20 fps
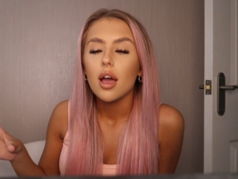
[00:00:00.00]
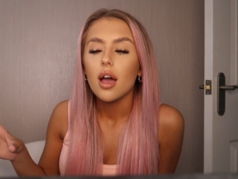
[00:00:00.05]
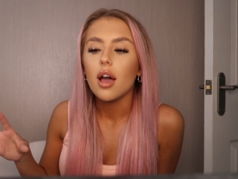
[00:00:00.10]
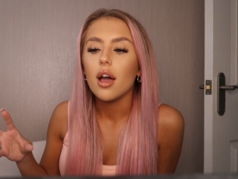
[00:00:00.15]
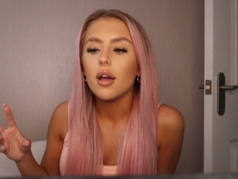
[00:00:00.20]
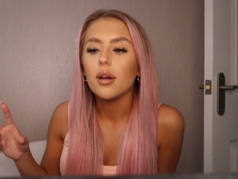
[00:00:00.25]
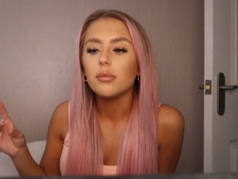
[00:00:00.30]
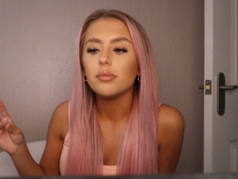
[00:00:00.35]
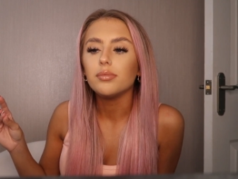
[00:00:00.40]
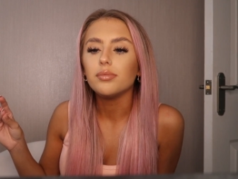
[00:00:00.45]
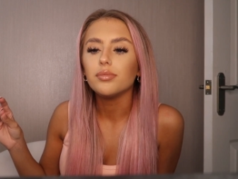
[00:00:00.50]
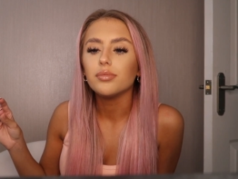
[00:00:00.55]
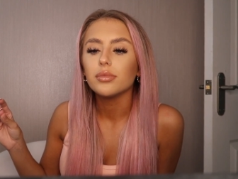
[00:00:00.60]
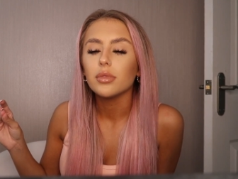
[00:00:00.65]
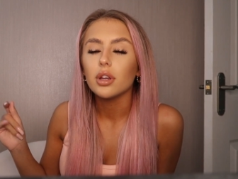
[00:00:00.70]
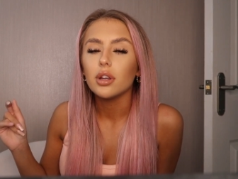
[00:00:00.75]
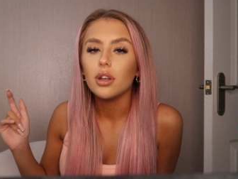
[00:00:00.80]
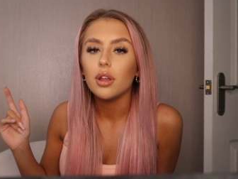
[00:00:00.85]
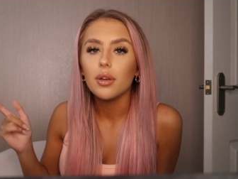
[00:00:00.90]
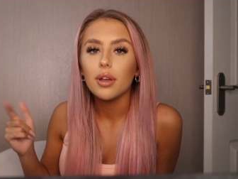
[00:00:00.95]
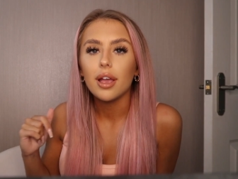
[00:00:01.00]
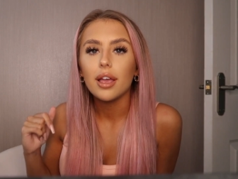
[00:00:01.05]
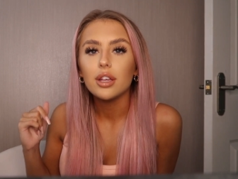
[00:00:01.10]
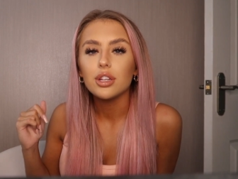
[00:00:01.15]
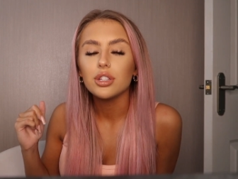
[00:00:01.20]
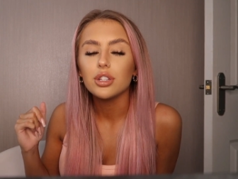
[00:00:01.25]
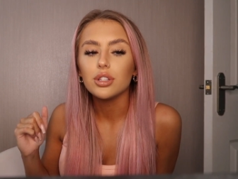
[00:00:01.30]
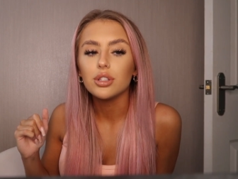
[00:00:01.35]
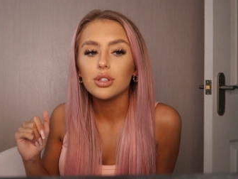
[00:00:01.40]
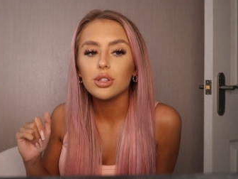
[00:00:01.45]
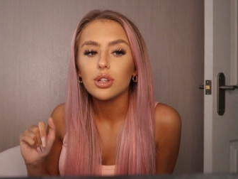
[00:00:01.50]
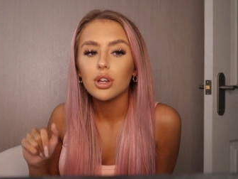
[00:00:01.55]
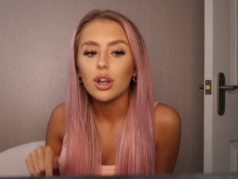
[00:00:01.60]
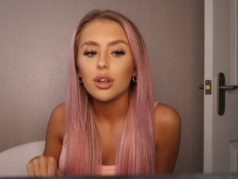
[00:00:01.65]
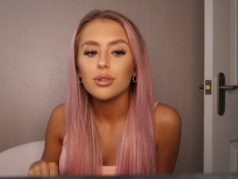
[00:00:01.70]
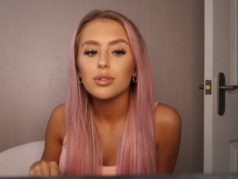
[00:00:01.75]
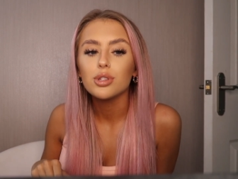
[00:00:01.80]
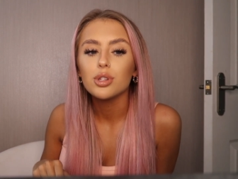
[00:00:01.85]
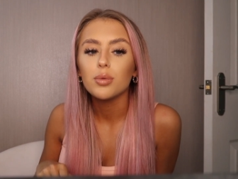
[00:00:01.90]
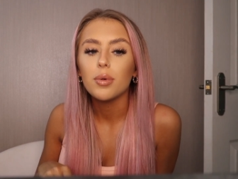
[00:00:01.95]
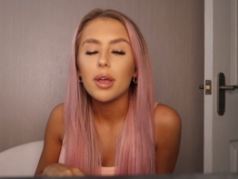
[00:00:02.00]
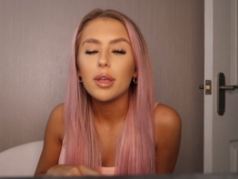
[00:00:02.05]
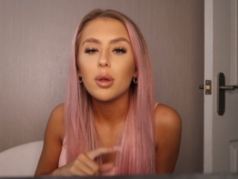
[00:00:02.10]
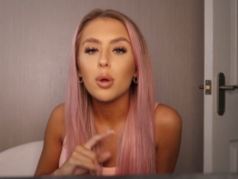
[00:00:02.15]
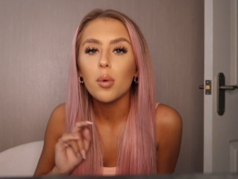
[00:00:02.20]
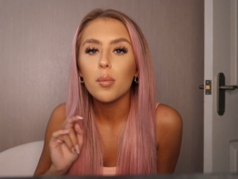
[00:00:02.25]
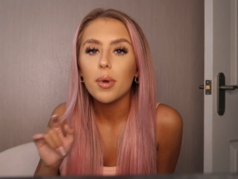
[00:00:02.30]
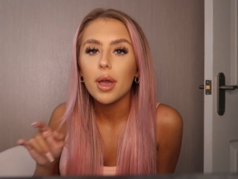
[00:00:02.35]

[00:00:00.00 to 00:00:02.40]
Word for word: um, locations close to where you're